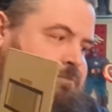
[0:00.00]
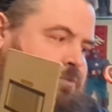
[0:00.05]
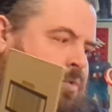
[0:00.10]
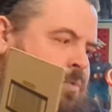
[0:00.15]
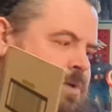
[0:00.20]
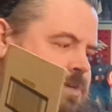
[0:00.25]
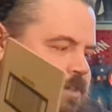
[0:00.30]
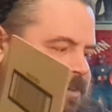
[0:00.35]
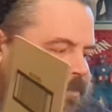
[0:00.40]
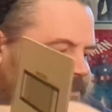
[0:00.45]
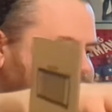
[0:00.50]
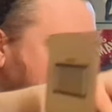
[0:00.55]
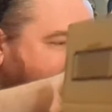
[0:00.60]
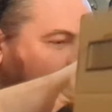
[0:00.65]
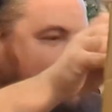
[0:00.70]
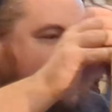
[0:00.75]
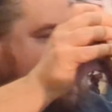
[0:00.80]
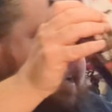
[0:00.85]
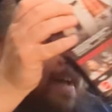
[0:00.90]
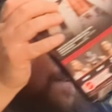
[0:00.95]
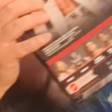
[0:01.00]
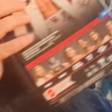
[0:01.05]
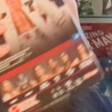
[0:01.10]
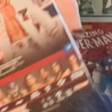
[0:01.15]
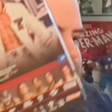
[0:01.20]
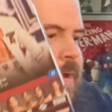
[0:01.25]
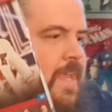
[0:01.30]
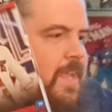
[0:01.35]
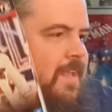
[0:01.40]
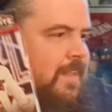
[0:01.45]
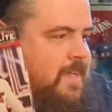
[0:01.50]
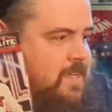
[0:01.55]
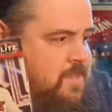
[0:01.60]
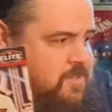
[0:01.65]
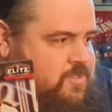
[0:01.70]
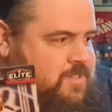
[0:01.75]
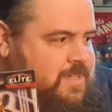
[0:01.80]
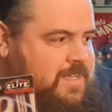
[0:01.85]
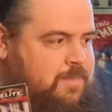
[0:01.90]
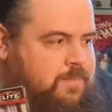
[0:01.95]
oh, it's a wrestling heavyweight, ladies
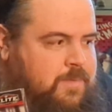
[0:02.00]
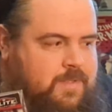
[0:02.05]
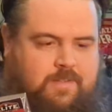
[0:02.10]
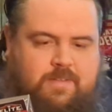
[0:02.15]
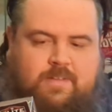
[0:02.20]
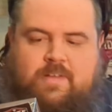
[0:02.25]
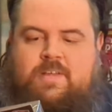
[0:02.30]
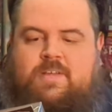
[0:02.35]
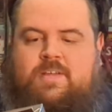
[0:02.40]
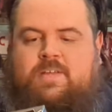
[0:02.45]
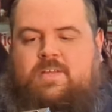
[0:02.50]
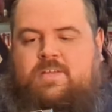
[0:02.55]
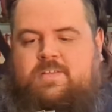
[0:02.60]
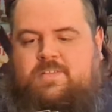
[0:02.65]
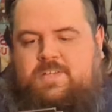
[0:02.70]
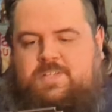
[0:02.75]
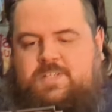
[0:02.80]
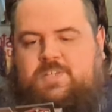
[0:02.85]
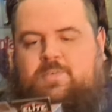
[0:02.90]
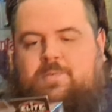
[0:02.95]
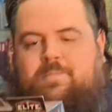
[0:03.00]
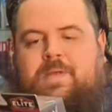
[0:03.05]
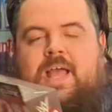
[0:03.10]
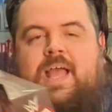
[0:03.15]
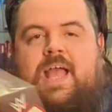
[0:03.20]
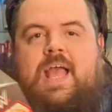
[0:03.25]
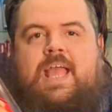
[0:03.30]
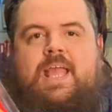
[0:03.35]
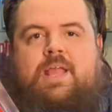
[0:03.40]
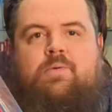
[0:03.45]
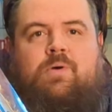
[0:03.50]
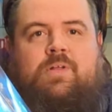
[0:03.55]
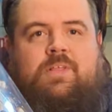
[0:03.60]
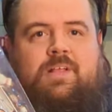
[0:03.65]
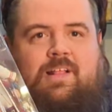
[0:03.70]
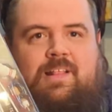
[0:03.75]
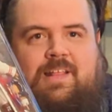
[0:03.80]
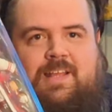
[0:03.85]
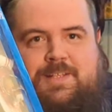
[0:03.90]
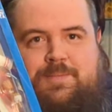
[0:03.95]
and gentlemen. This is from A1
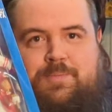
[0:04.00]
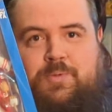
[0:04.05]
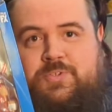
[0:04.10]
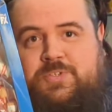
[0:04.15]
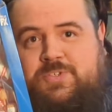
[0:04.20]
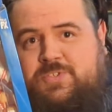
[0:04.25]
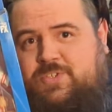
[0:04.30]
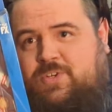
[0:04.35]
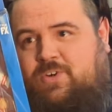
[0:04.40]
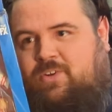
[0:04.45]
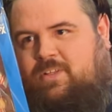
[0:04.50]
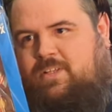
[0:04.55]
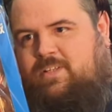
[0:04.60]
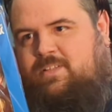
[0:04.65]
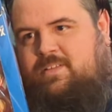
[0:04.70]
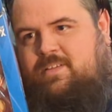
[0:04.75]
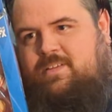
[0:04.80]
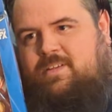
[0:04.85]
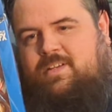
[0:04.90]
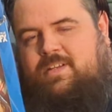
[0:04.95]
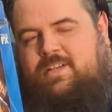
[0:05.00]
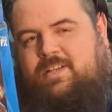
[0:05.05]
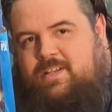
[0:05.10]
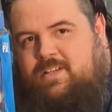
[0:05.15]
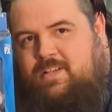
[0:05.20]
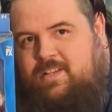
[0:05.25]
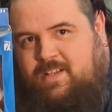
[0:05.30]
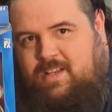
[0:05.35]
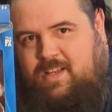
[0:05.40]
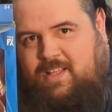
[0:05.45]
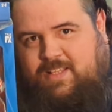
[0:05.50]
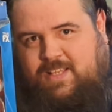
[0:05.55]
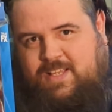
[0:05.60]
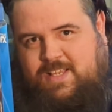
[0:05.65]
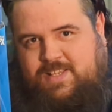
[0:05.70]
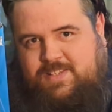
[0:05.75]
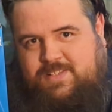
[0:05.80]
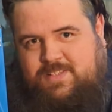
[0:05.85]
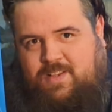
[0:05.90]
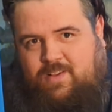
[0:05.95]
Collectibles in Scotland, and it
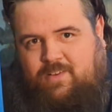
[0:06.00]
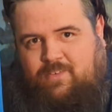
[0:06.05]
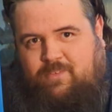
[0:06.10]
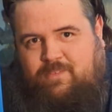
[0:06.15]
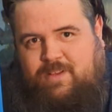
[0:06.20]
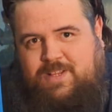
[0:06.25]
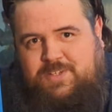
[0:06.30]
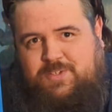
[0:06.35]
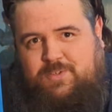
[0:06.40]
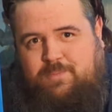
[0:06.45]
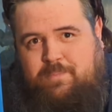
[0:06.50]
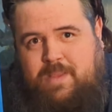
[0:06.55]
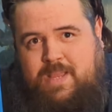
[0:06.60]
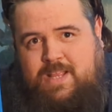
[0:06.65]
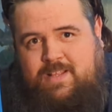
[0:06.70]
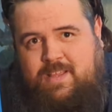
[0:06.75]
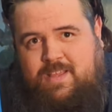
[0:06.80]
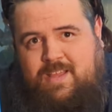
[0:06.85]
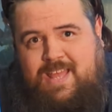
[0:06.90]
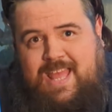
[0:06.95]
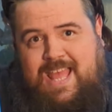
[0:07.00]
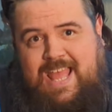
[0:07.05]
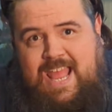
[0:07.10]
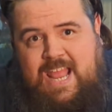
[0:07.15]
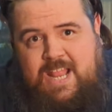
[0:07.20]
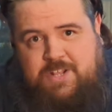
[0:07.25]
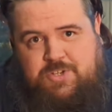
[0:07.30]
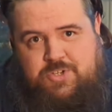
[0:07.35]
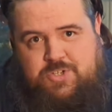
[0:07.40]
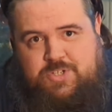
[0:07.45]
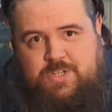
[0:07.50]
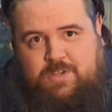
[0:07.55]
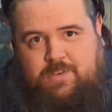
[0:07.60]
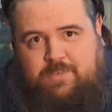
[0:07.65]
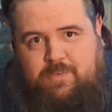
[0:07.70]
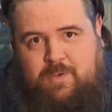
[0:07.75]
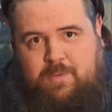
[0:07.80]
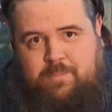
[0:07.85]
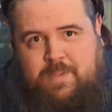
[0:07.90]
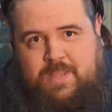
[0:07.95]
is WrestleMania Edge
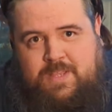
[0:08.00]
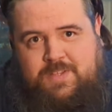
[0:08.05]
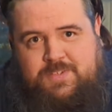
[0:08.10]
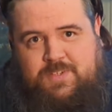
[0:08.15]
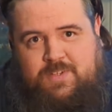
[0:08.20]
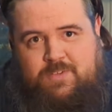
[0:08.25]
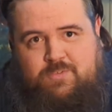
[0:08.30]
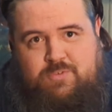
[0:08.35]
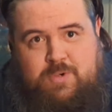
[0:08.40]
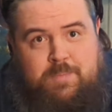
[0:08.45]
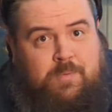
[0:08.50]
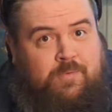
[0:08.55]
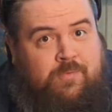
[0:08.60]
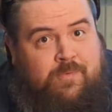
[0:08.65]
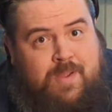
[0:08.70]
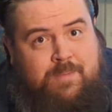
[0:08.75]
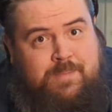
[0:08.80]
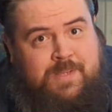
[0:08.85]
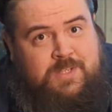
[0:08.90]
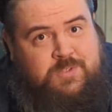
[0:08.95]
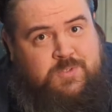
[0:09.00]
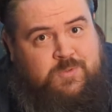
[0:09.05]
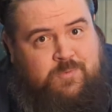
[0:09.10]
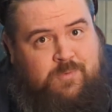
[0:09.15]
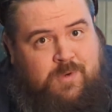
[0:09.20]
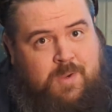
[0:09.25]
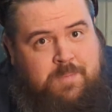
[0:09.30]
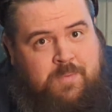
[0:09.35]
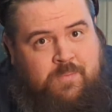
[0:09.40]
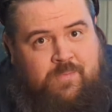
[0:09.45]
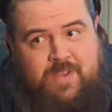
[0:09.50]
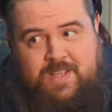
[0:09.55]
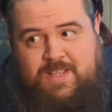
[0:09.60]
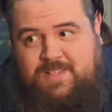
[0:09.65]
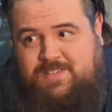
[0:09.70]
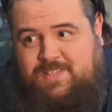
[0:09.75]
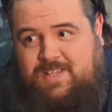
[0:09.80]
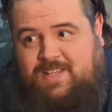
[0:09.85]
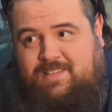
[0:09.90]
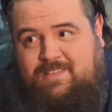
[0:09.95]
from his triple threat match with Roman
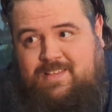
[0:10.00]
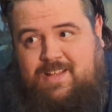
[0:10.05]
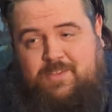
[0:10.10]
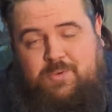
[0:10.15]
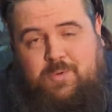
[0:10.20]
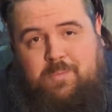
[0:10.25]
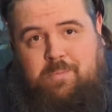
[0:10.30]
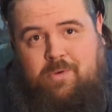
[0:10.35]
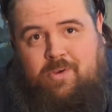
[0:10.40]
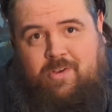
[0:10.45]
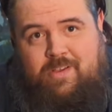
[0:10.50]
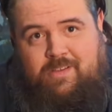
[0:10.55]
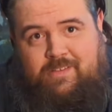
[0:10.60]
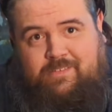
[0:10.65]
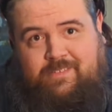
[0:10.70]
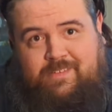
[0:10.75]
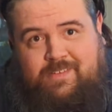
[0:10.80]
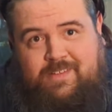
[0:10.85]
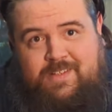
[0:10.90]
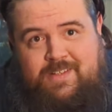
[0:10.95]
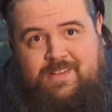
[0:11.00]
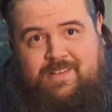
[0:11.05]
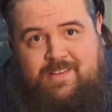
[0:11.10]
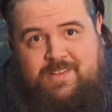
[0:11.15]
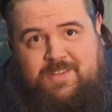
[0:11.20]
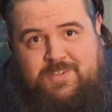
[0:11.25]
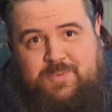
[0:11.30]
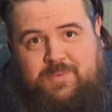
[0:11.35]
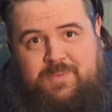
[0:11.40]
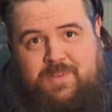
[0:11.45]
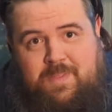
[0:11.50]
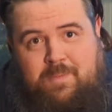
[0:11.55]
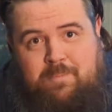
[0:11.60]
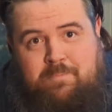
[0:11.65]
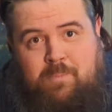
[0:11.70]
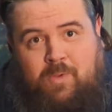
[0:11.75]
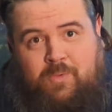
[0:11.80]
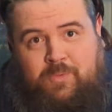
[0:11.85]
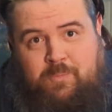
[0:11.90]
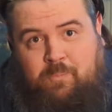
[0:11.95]
Reigns and Daniel Bryan. So another
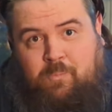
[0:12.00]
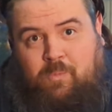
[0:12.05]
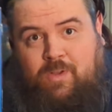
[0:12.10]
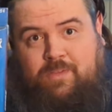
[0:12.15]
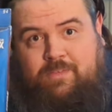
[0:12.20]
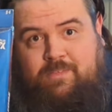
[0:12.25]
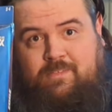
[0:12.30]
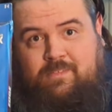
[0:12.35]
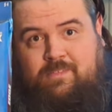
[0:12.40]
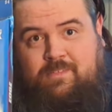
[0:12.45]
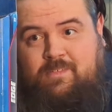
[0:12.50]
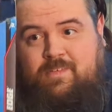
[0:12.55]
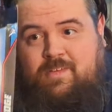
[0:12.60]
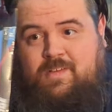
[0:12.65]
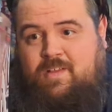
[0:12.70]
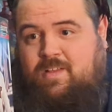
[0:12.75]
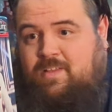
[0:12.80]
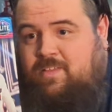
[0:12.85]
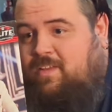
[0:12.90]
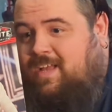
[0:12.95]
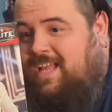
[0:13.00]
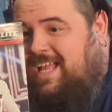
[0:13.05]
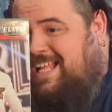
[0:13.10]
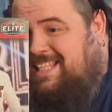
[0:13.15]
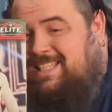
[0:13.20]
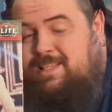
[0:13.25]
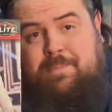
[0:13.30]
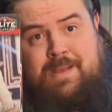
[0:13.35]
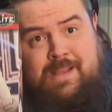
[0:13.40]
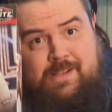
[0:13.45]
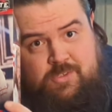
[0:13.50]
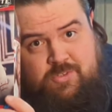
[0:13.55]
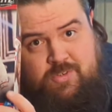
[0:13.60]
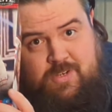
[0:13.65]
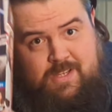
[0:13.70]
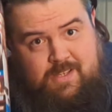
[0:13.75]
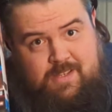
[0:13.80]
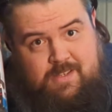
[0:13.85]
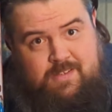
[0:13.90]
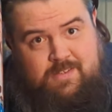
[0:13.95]
modern one that I had to
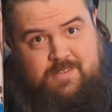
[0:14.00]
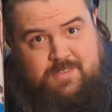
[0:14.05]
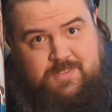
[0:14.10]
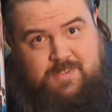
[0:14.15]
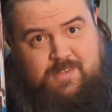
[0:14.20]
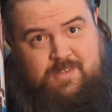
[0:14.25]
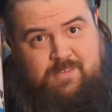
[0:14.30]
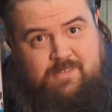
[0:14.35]
backtrack. So